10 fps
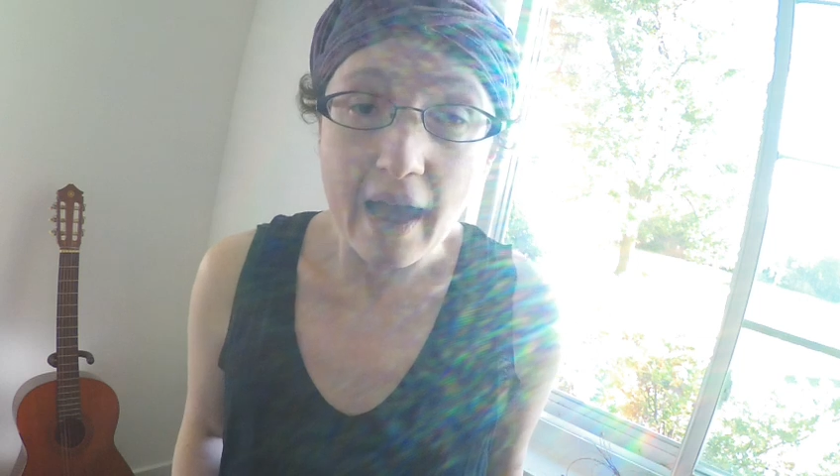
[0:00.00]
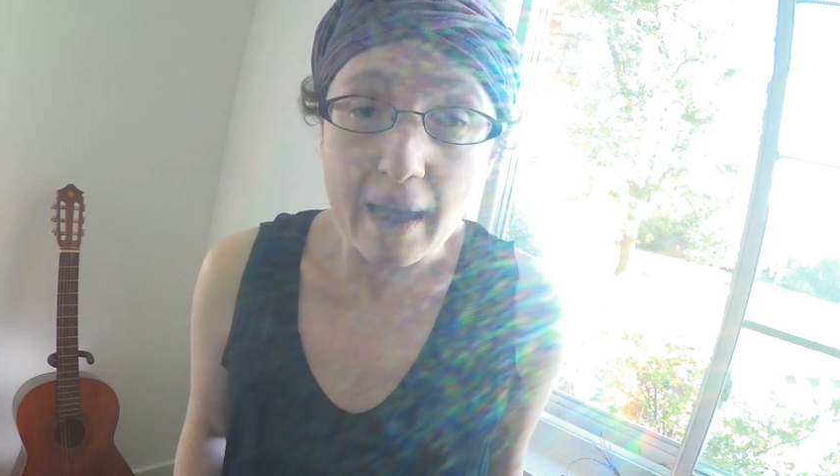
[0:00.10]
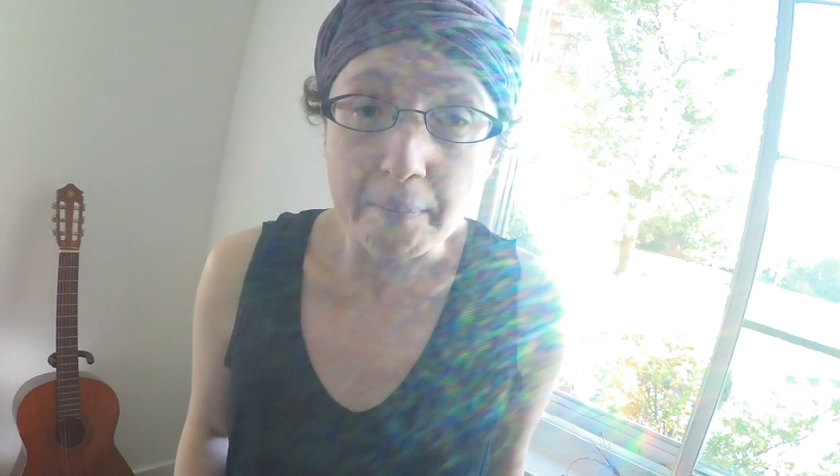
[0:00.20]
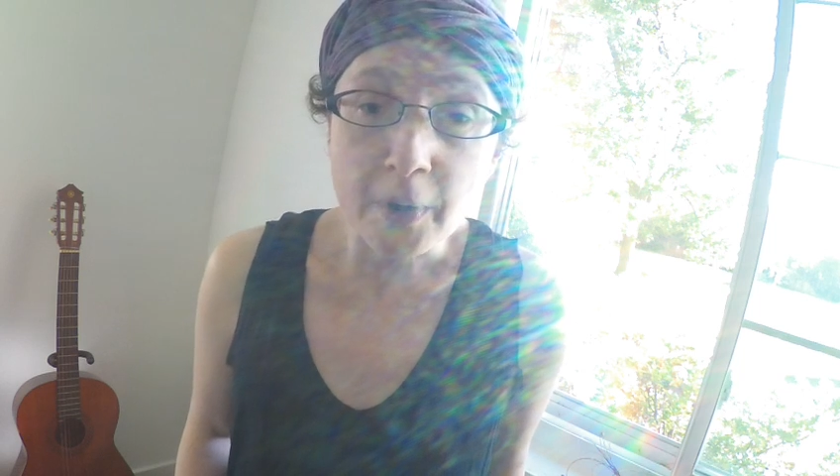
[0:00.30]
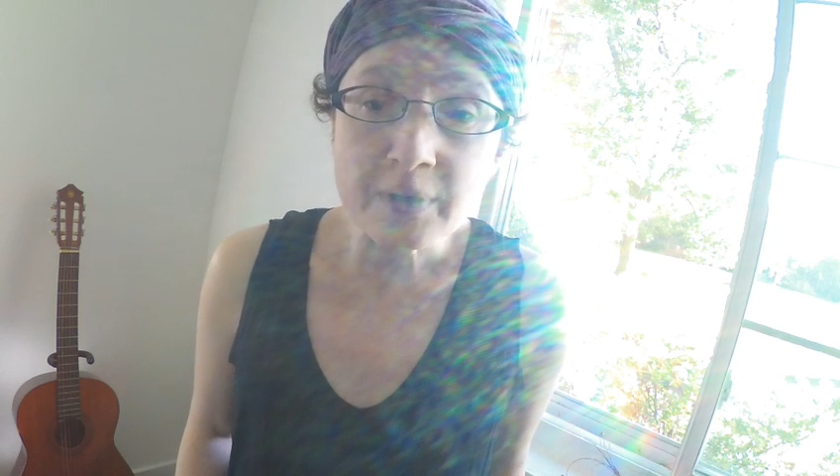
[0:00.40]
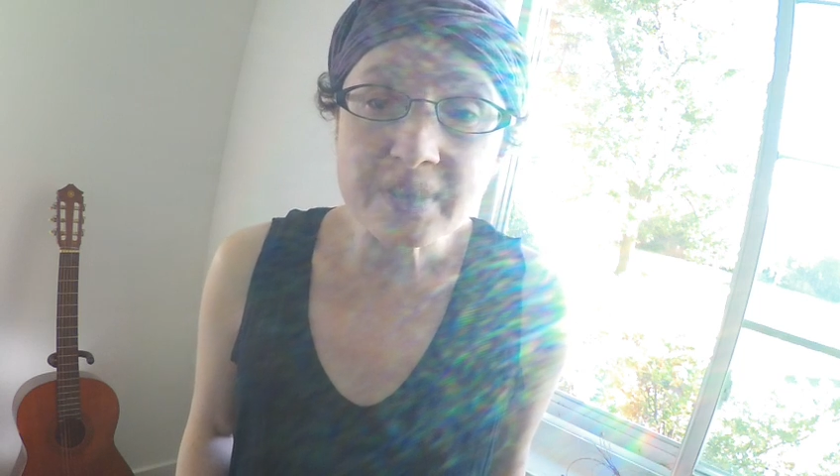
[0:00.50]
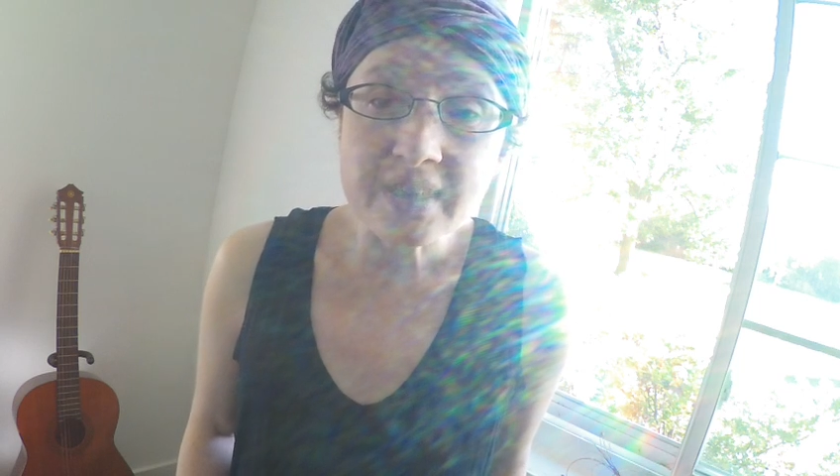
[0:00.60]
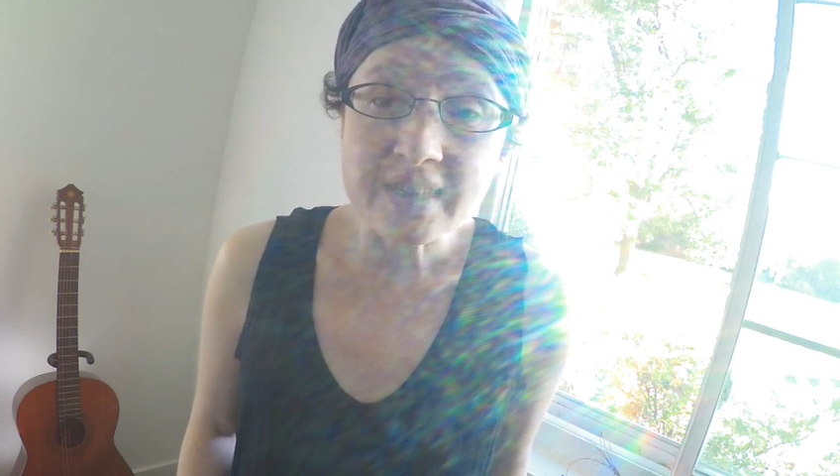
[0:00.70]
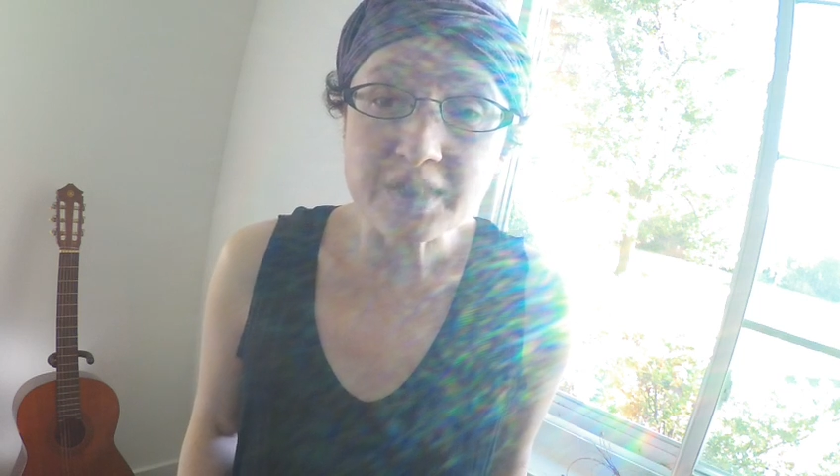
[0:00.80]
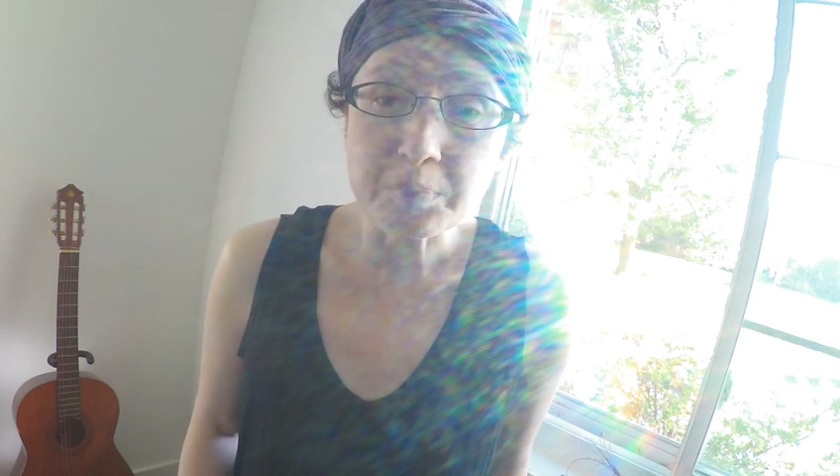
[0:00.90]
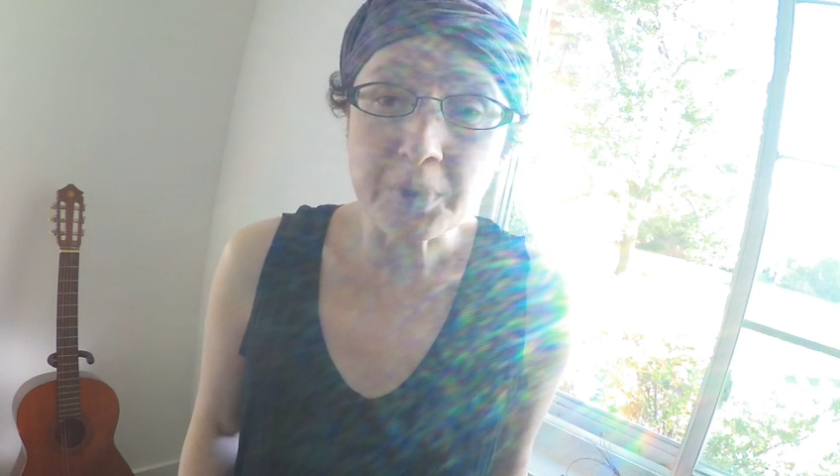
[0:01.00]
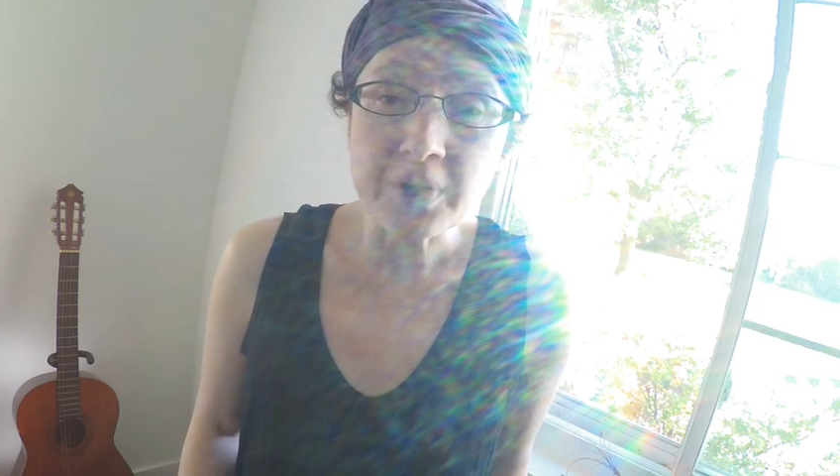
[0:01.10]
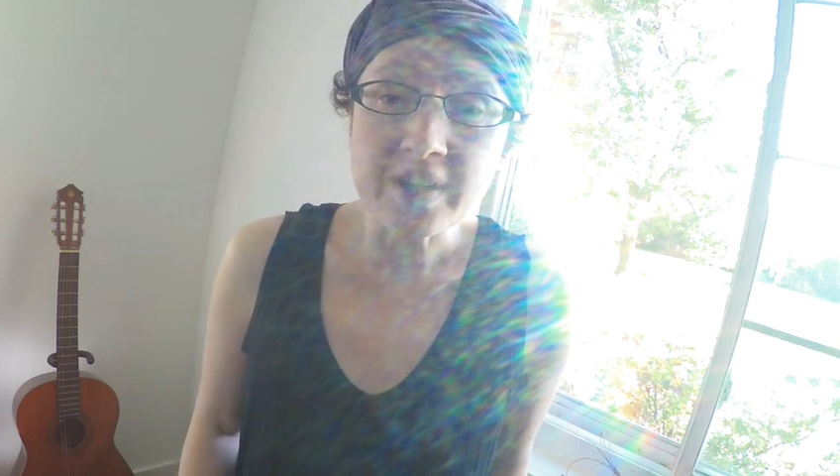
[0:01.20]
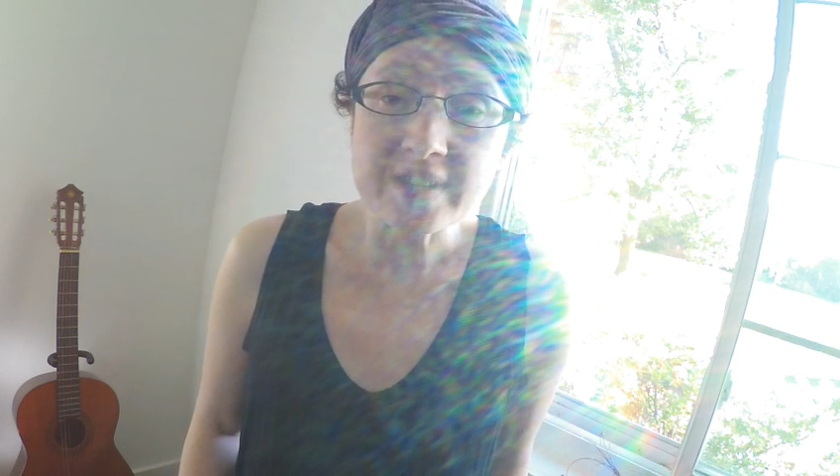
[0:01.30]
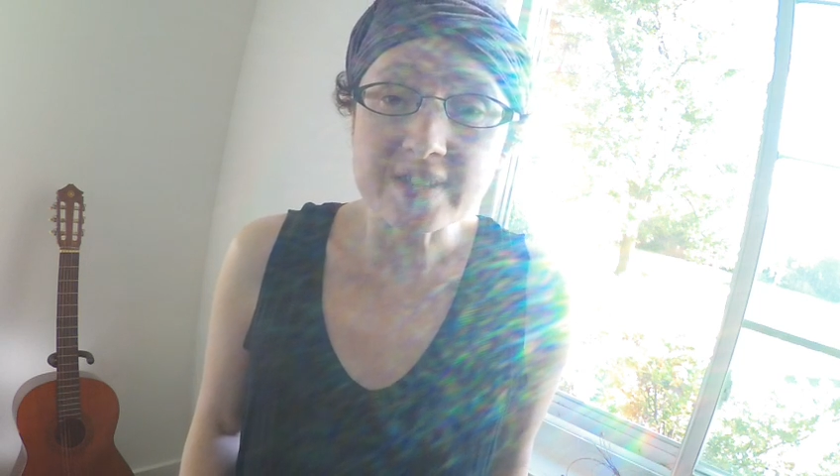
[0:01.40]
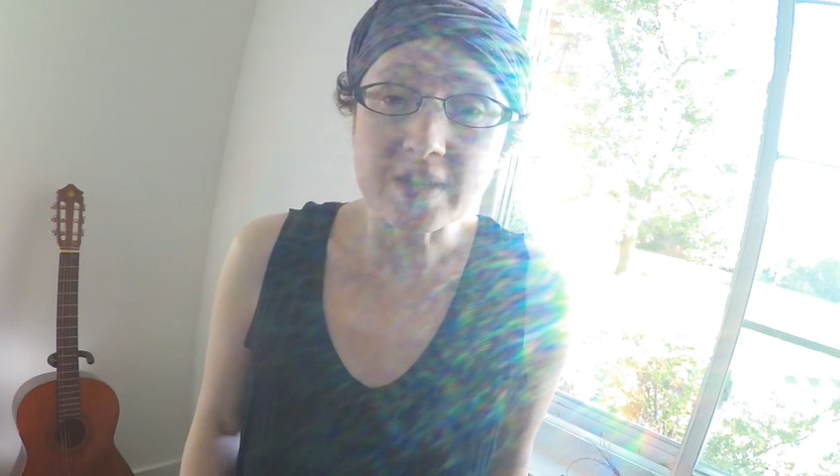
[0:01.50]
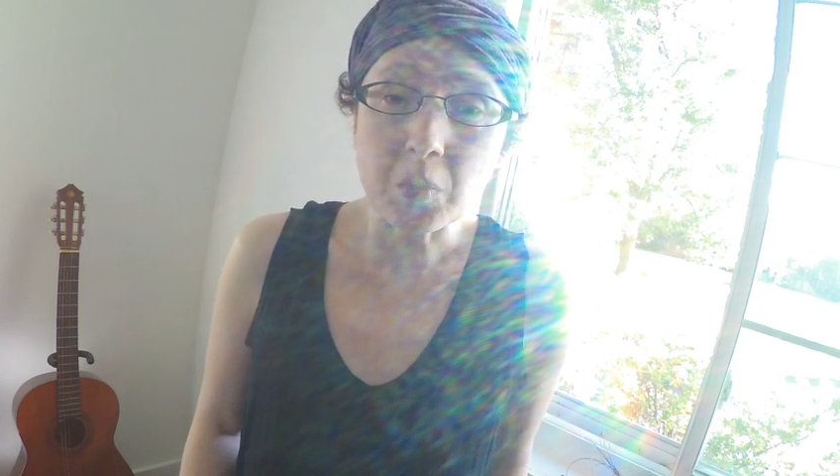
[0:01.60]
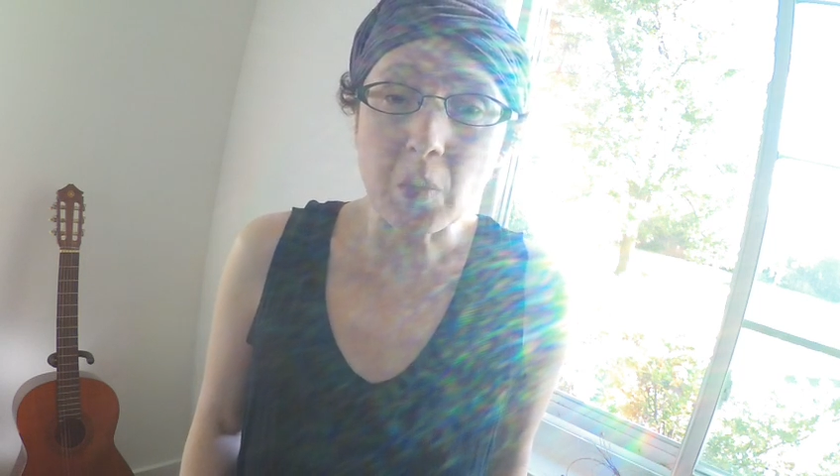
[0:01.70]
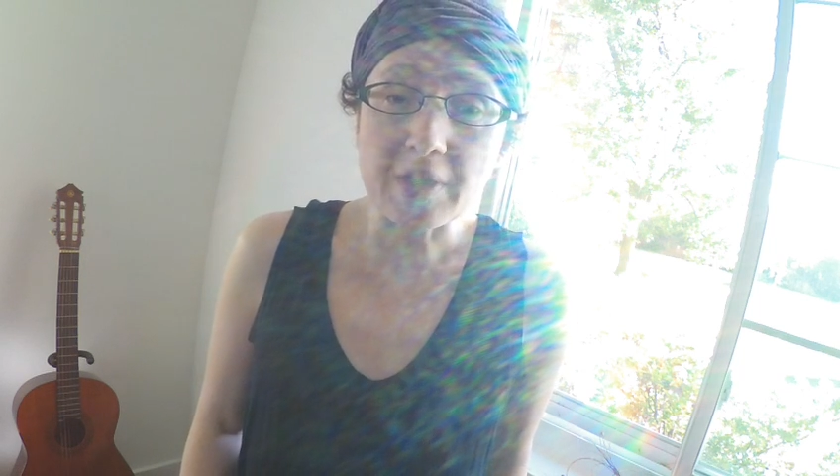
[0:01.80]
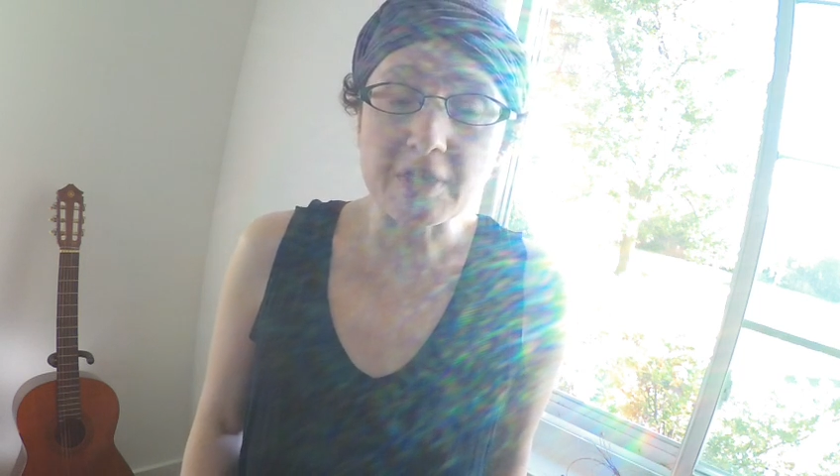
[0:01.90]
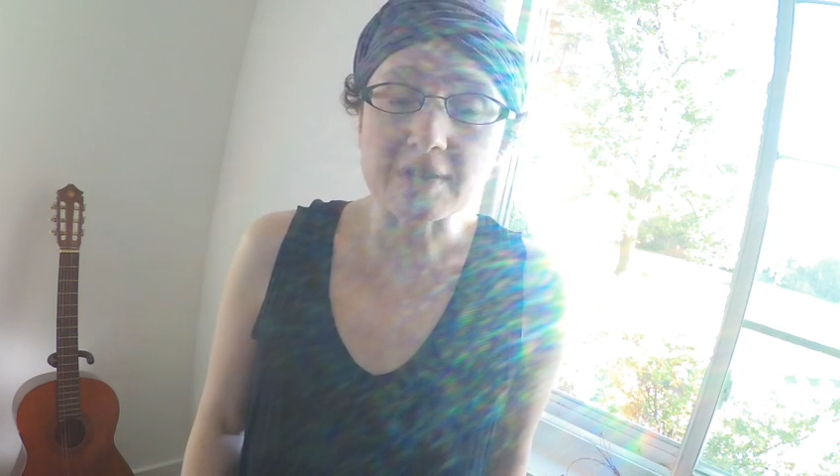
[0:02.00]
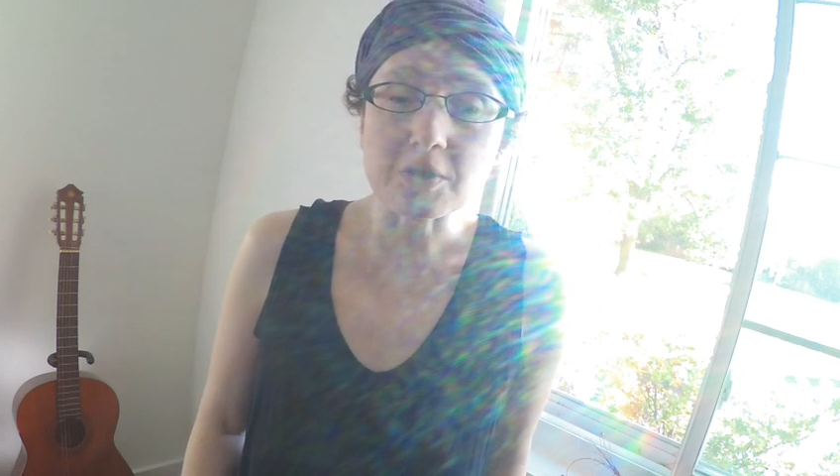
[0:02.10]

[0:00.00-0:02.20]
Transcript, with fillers: A person experiencing what